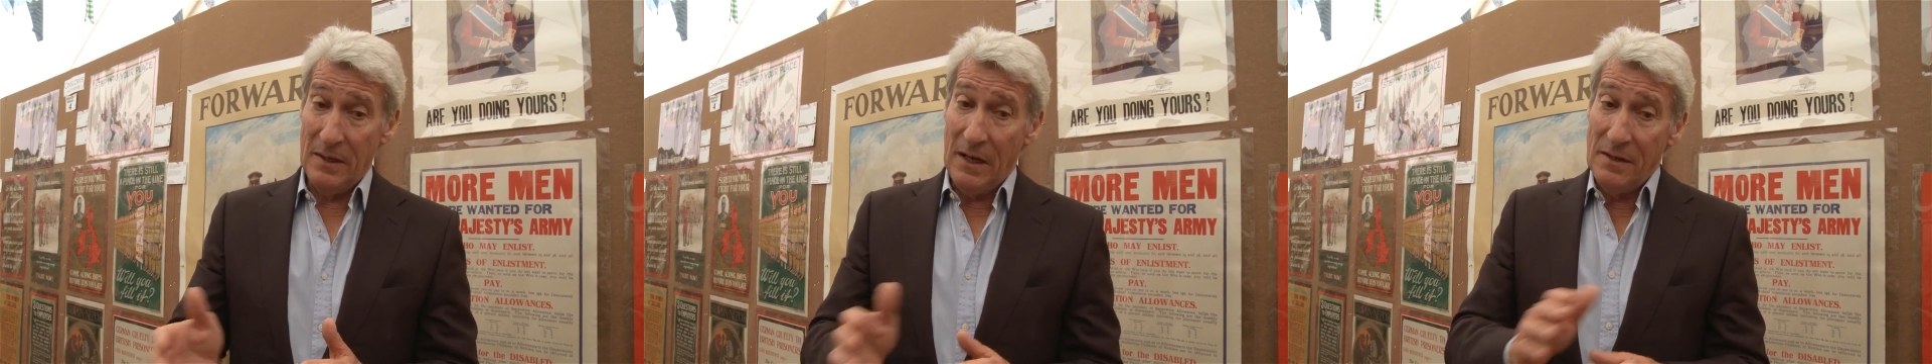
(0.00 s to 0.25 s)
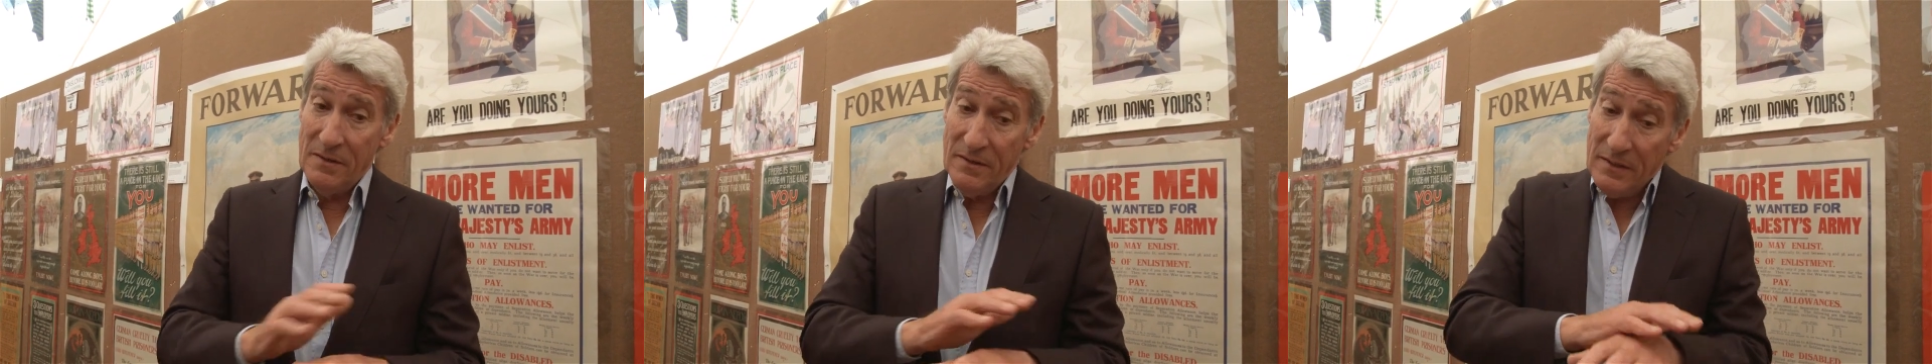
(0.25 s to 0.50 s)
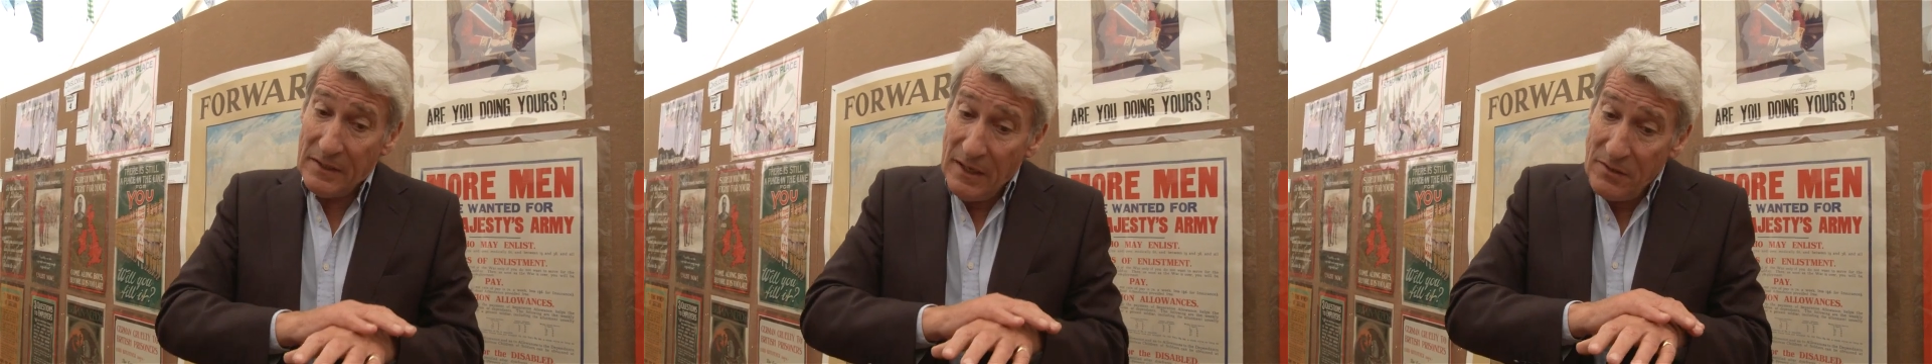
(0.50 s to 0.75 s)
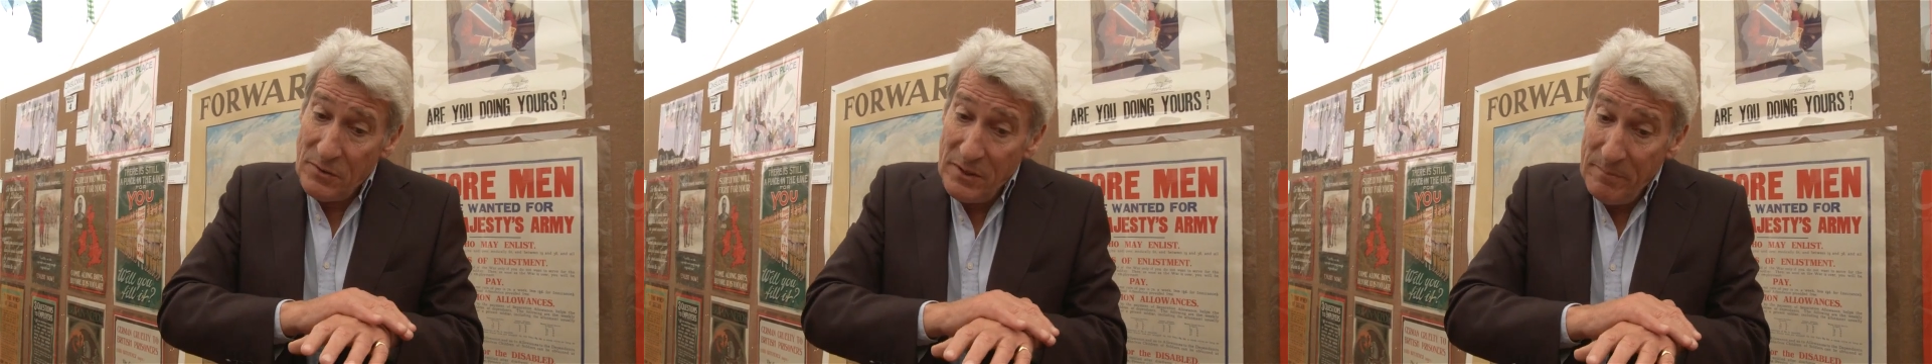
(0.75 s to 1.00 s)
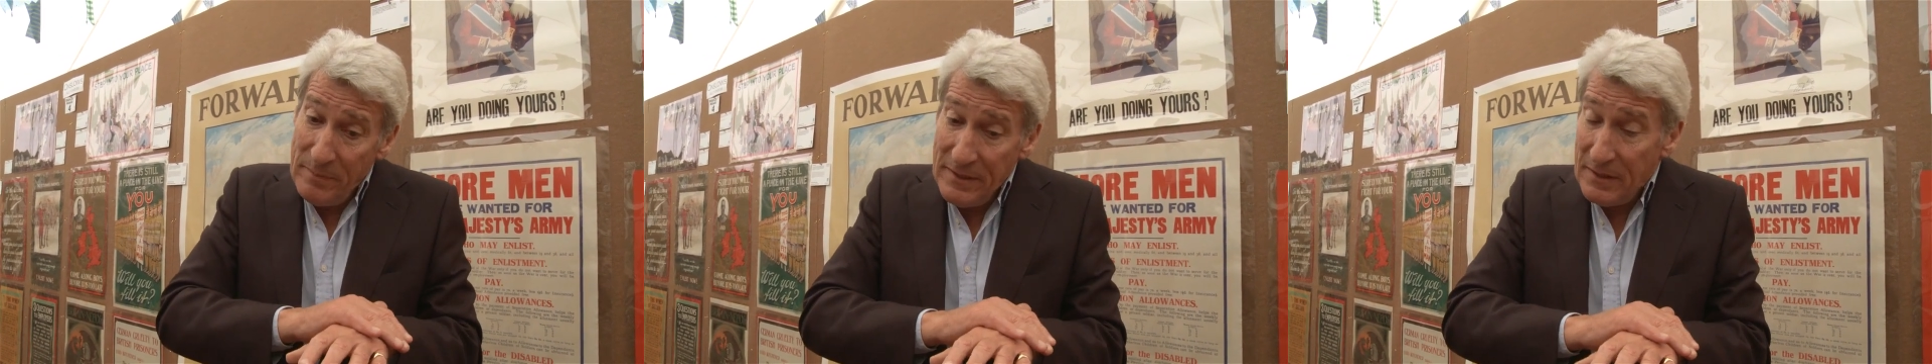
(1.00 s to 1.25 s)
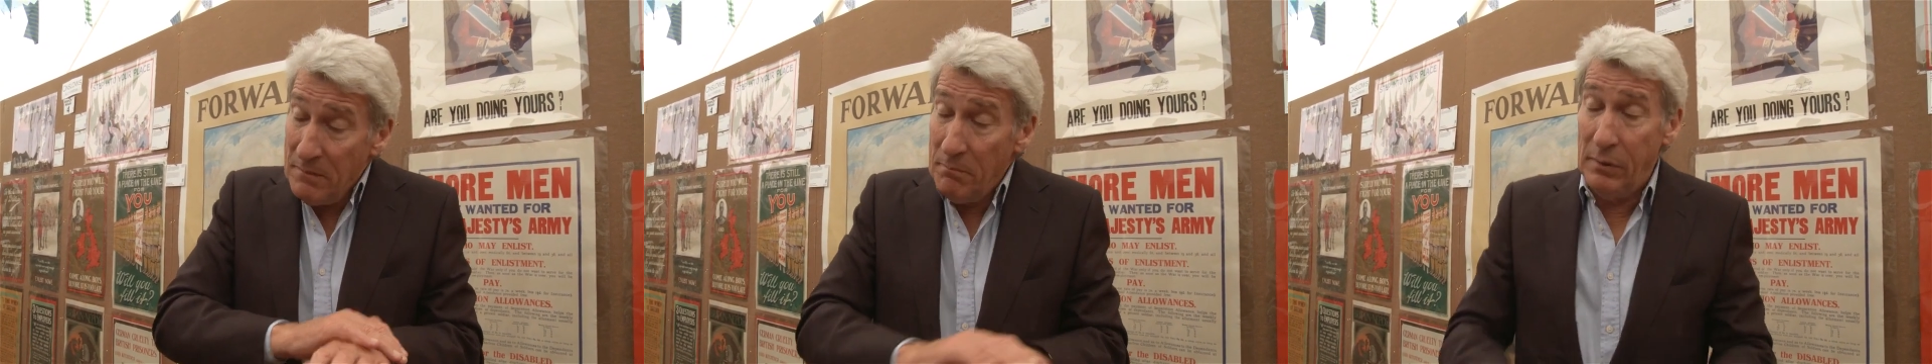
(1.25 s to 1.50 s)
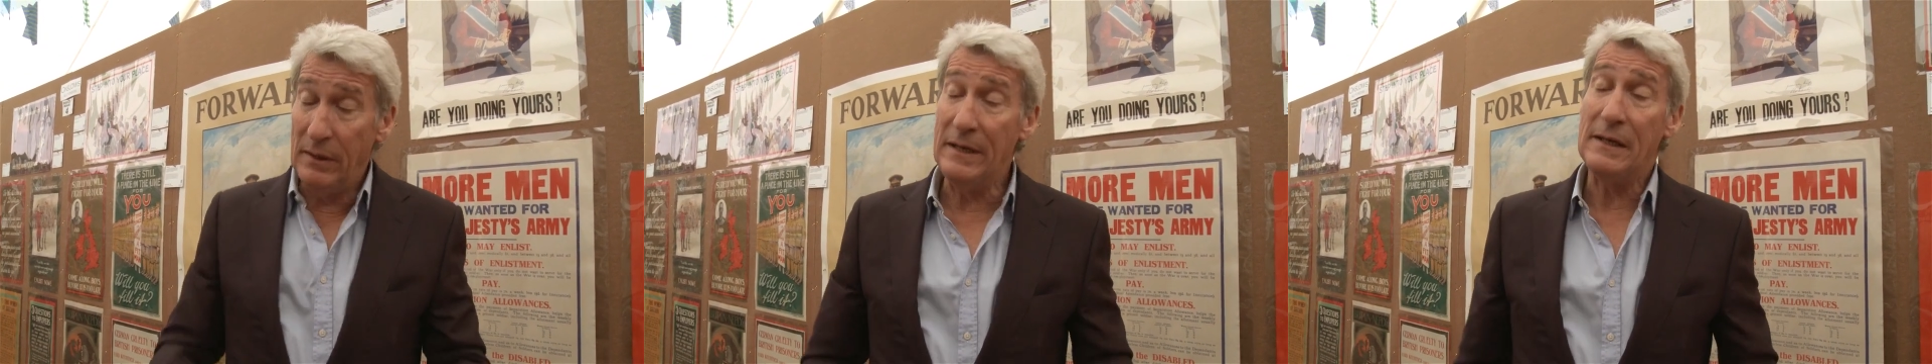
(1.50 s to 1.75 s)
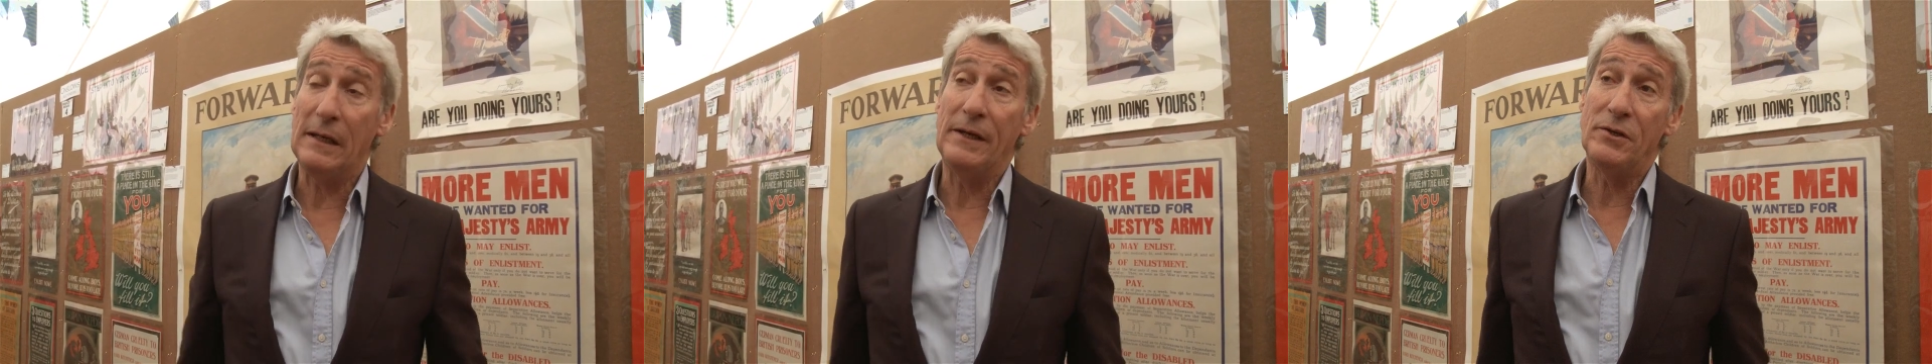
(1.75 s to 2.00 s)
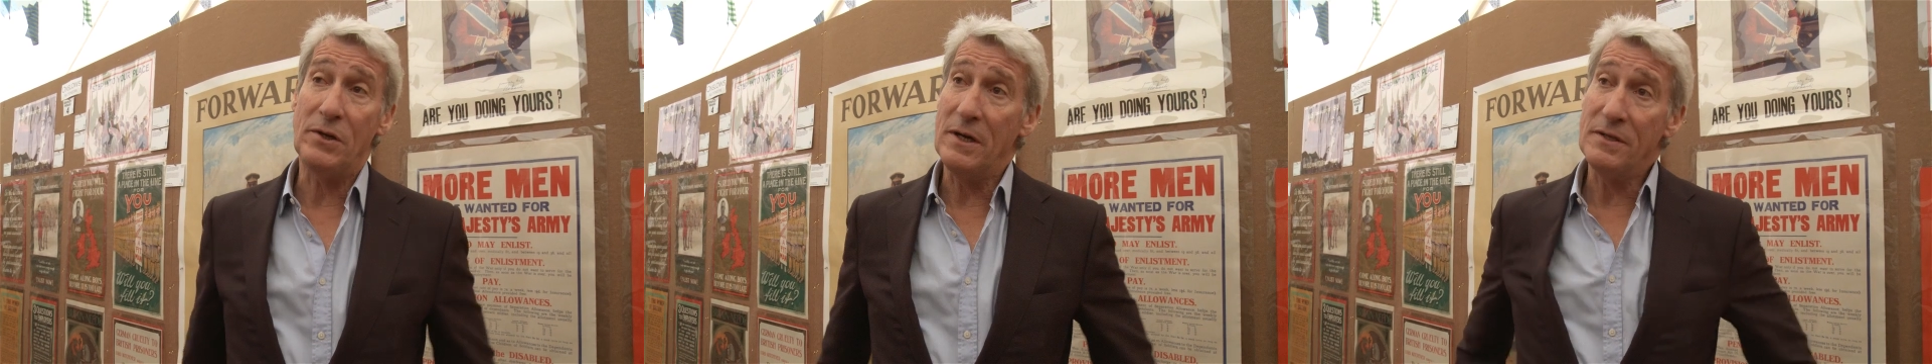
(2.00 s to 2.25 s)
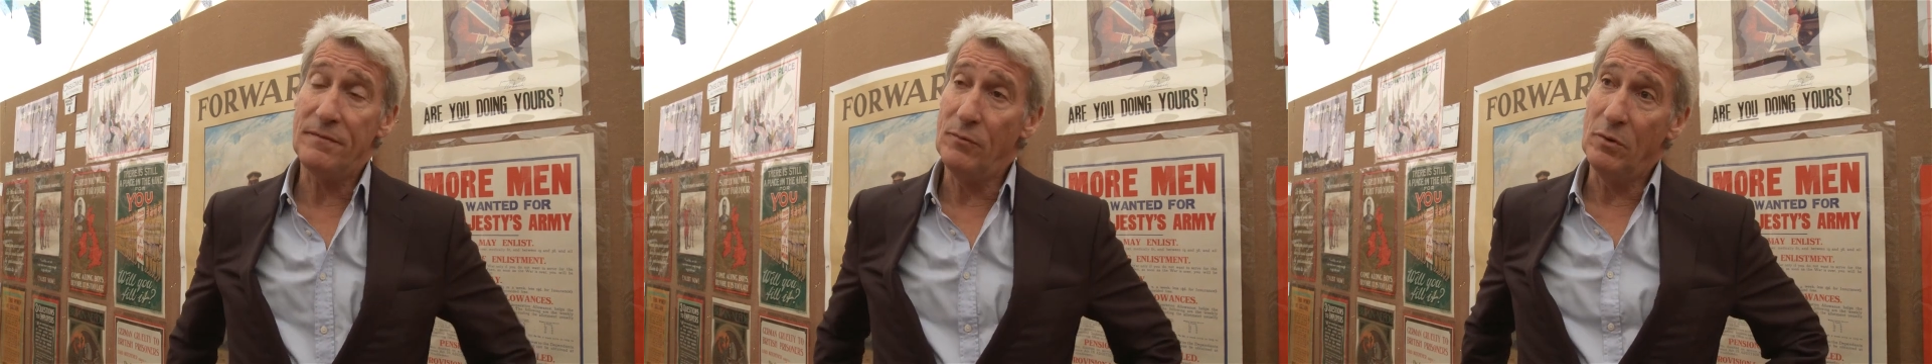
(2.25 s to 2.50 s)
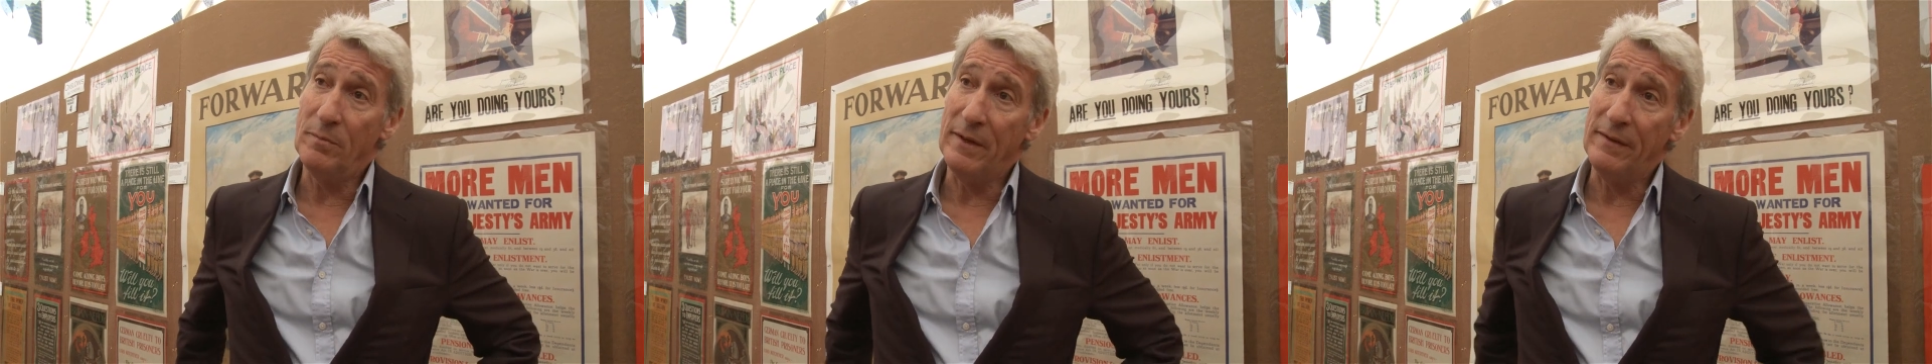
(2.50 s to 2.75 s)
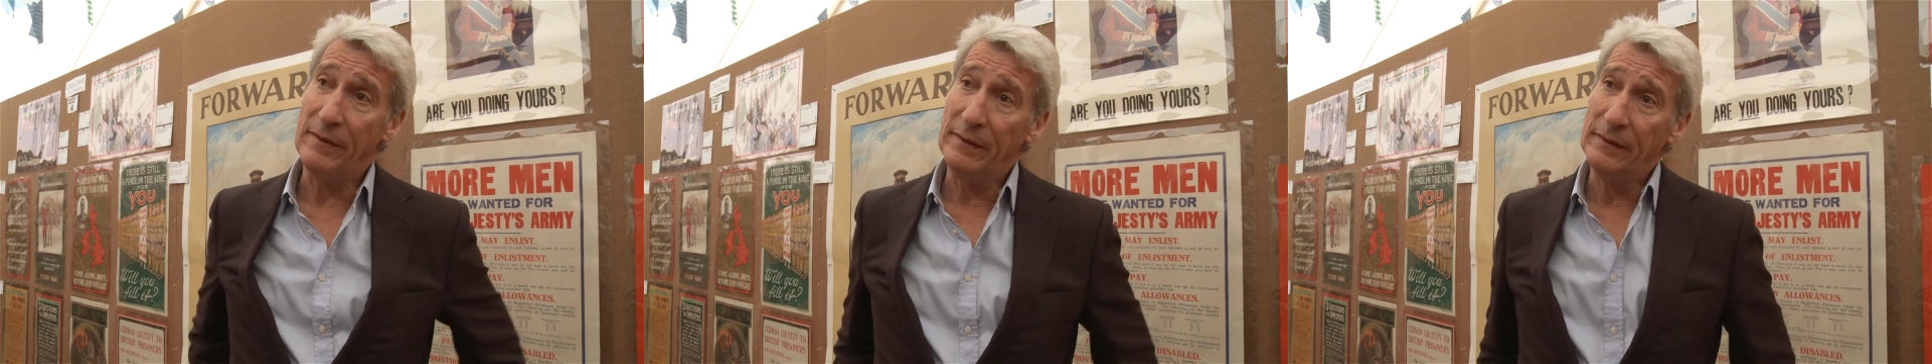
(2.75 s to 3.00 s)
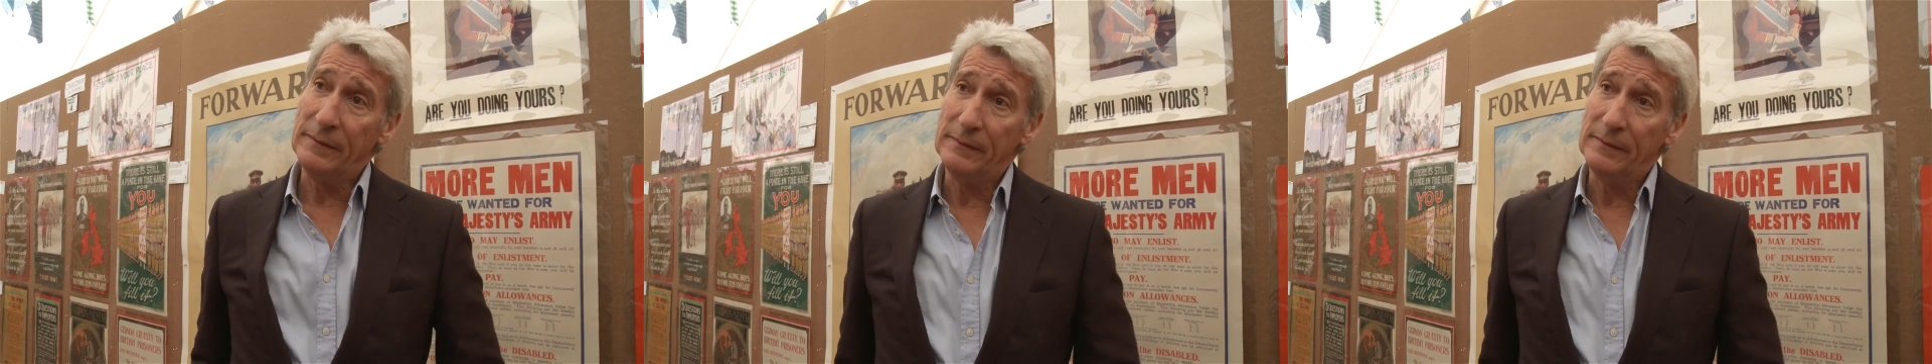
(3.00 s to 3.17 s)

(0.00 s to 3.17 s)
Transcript: And the country had been completely transformed, I think.